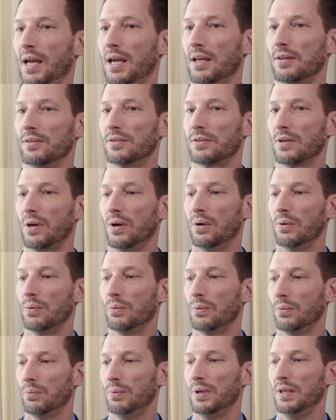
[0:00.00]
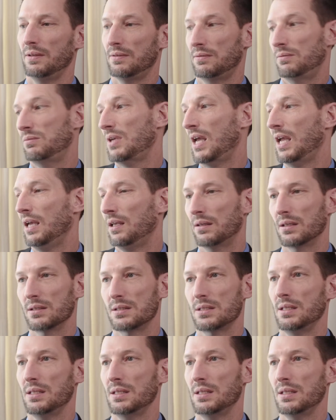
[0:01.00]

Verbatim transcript: And so we take the